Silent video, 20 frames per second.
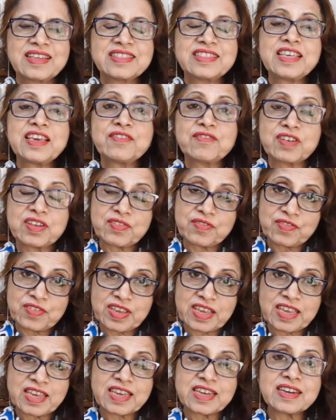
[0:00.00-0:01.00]
They were
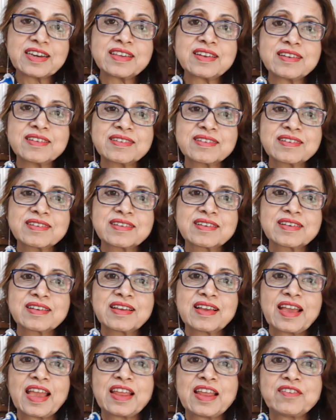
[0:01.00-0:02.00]
eager
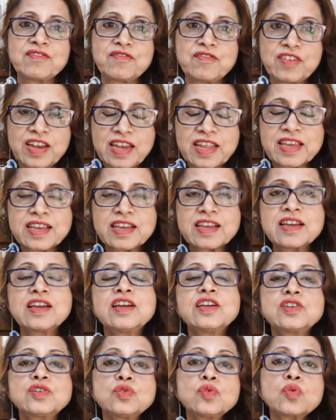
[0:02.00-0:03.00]
and willing
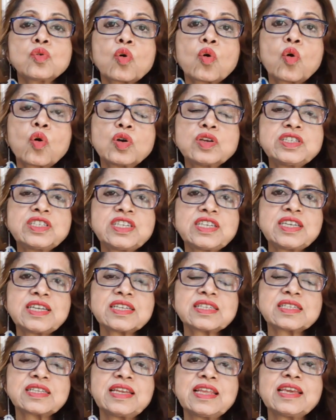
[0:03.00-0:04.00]
to
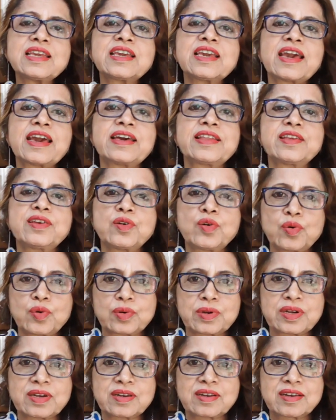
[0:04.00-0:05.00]
consciously carry on,
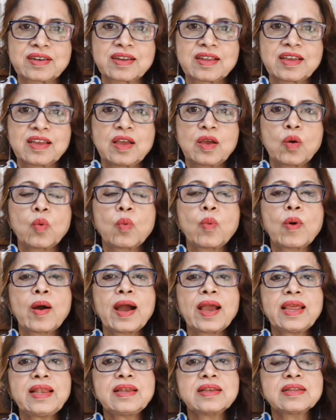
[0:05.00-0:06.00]

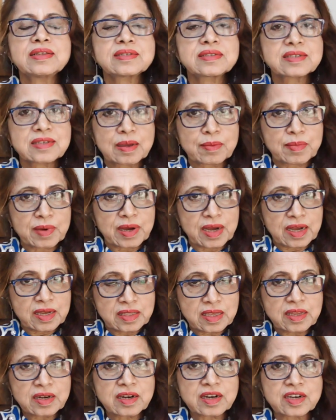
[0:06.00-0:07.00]
while some
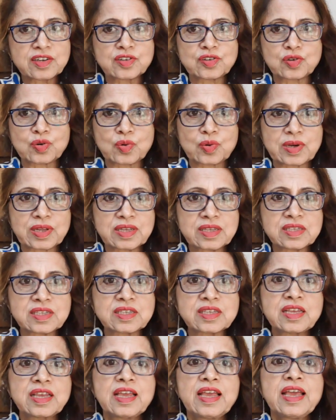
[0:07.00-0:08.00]
other controllers
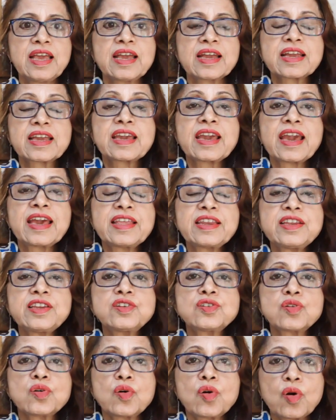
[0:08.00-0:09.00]
carried
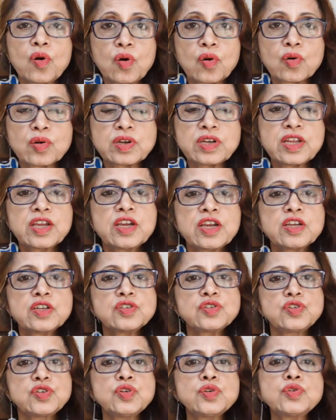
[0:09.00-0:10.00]
on
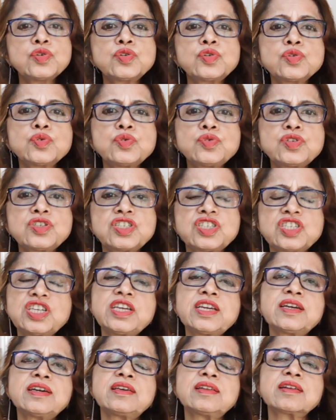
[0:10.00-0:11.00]
due to
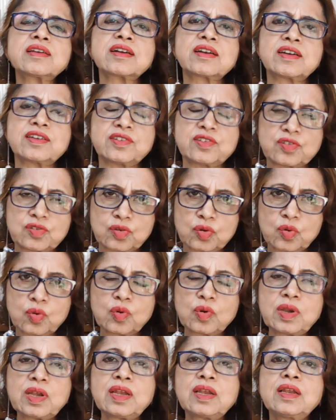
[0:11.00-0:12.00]
sheer
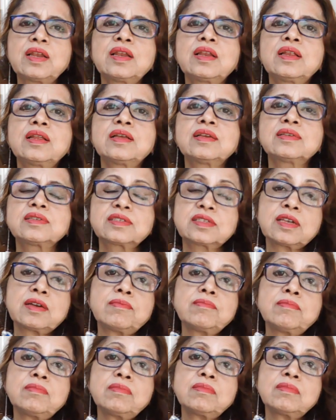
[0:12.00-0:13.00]
control,
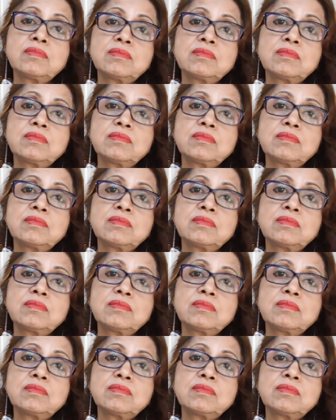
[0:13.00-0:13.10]
some